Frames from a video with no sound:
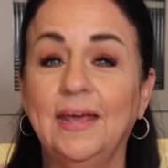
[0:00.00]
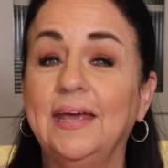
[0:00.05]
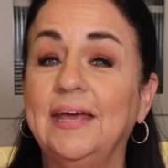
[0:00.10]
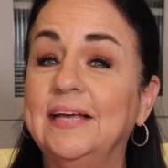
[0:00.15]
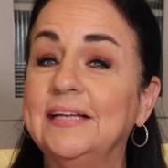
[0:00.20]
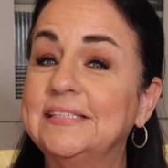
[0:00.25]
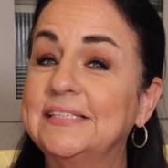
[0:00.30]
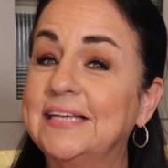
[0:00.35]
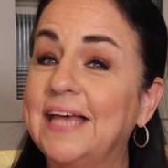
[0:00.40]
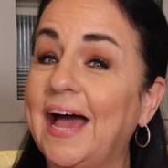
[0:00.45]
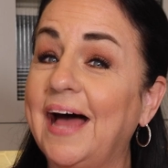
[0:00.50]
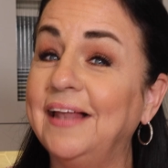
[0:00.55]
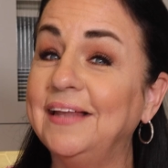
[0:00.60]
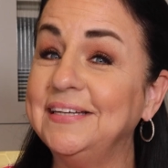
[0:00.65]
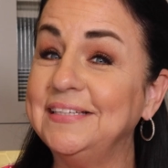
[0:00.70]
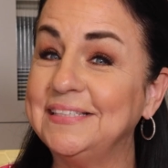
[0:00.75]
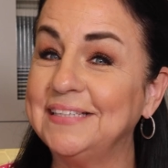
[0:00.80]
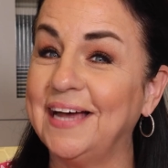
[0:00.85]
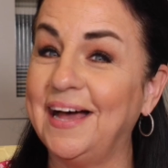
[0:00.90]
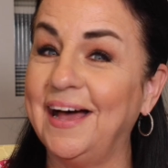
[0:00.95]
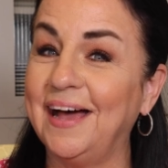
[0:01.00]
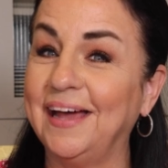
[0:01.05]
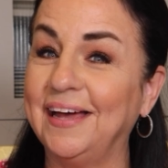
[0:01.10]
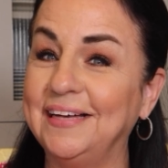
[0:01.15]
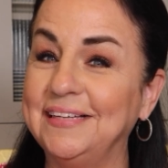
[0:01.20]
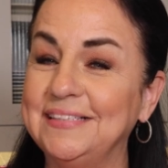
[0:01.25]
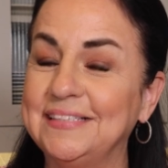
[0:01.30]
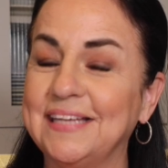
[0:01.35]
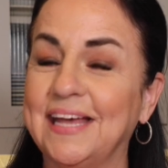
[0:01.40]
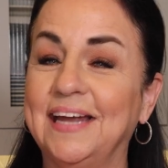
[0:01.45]
It's
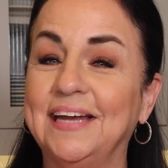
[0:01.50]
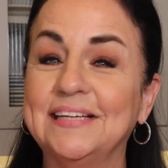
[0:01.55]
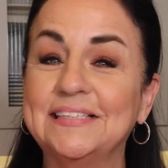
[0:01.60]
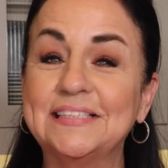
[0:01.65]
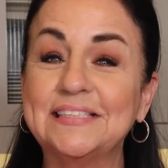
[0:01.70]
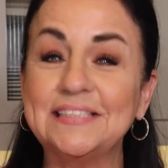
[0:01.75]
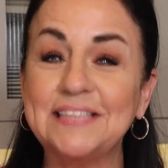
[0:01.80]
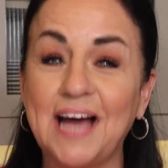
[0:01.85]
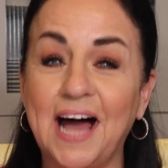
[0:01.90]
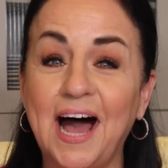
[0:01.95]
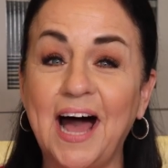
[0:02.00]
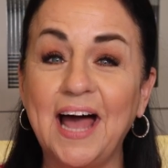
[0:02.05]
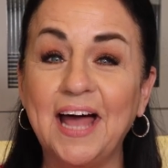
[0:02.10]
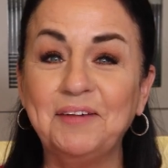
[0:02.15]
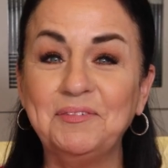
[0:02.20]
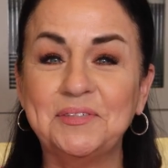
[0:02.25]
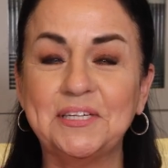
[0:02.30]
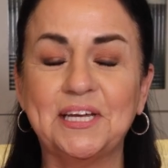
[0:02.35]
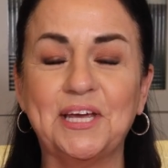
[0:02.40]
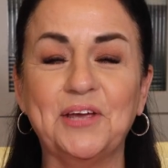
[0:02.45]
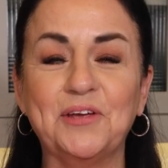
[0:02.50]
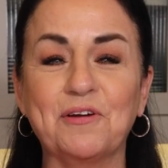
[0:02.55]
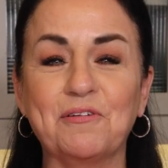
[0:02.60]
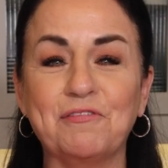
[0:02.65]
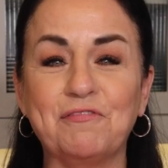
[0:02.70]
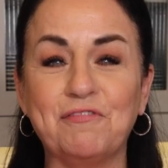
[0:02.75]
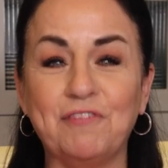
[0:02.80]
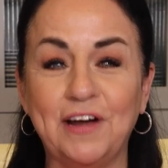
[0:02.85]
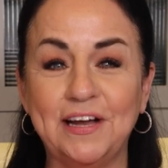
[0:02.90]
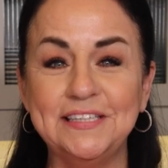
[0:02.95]
Galentines, and it's time to get your
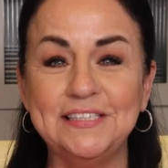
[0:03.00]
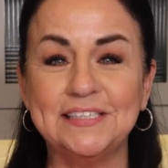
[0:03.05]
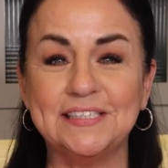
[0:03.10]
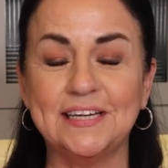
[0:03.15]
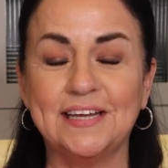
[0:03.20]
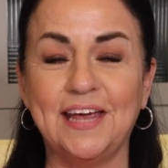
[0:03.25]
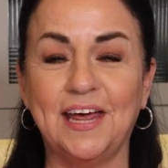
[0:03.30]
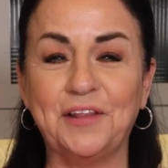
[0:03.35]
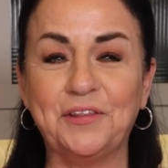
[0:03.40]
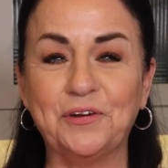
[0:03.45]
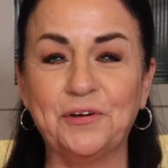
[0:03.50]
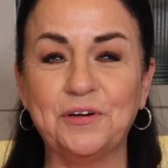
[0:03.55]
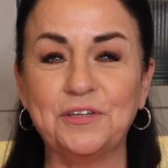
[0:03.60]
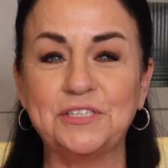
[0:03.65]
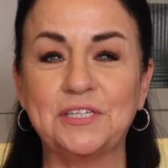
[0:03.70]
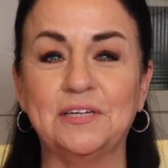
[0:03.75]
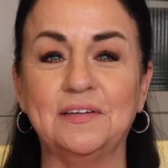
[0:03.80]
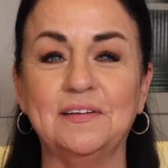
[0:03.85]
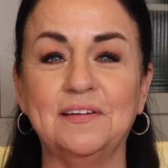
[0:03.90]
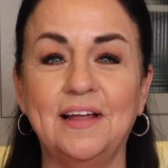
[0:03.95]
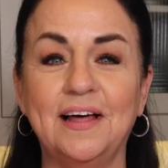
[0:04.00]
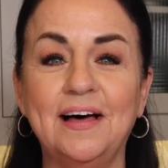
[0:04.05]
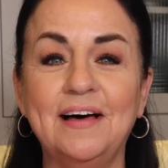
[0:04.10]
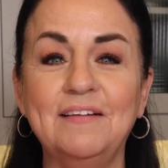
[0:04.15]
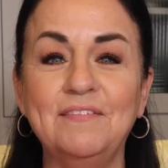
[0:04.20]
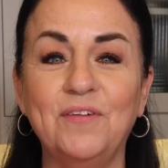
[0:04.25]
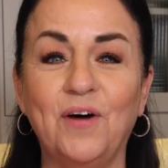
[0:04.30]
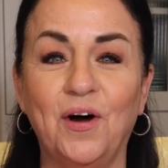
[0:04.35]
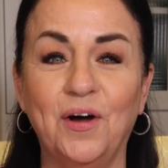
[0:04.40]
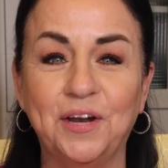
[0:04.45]
friends together to
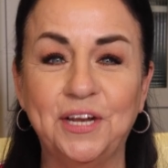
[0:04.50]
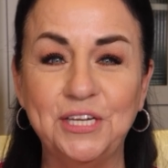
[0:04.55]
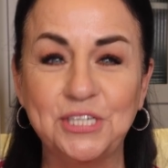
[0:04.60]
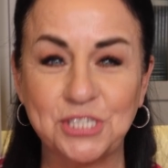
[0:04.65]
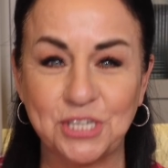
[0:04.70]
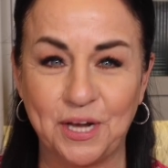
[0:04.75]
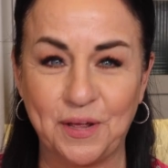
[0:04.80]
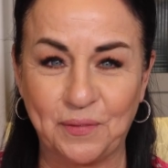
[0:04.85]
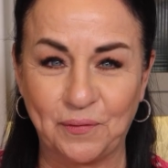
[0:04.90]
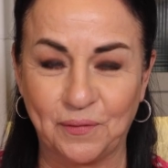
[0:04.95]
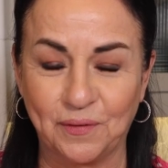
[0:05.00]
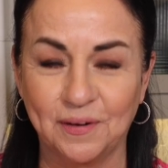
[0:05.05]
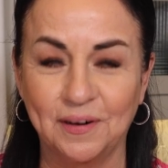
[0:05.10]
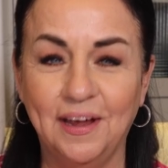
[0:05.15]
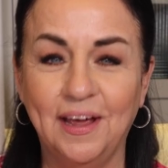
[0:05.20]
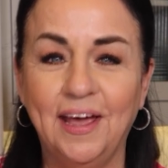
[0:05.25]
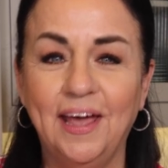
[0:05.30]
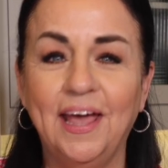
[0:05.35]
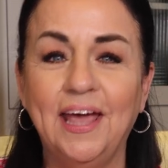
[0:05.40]
love on each other.